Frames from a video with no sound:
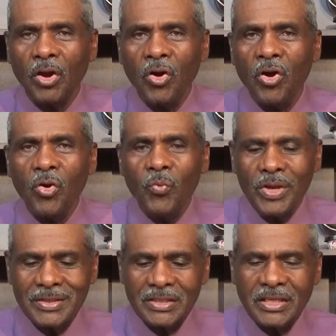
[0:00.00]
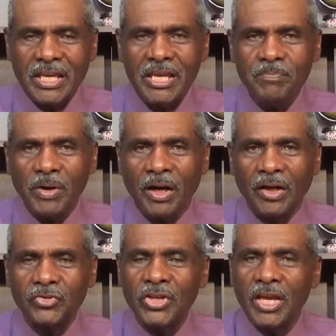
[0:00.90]
always keep
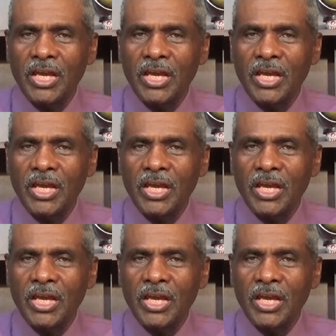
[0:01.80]
us.